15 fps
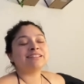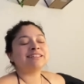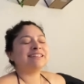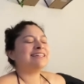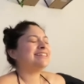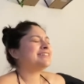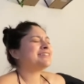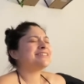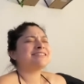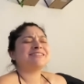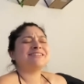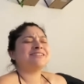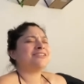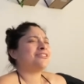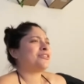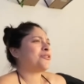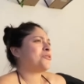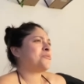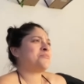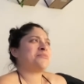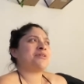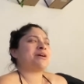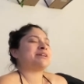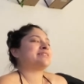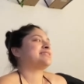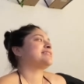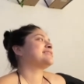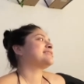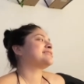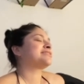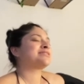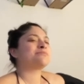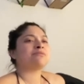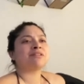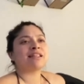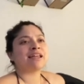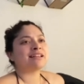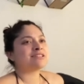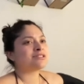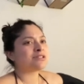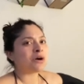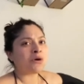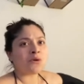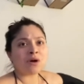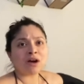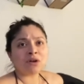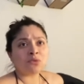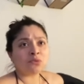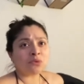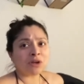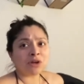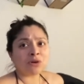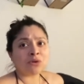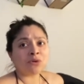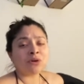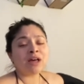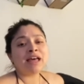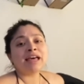It's just, you know, the whole process has just been like so unreal.